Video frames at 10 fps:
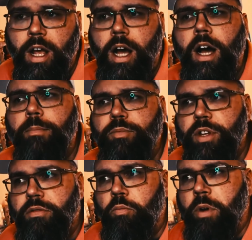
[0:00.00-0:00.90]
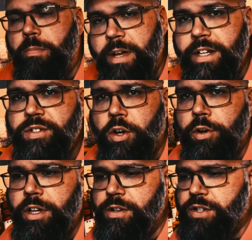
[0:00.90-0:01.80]
Um, with
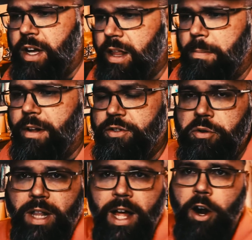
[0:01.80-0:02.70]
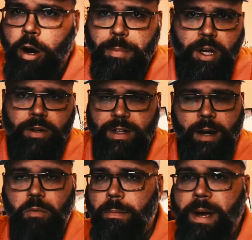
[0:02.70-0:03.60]
Minnesota, you saw them do a lot of RPOs, a lot
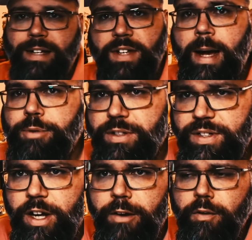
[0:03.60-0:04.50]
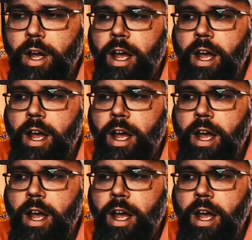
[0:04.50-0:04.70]
of run pass option stuff,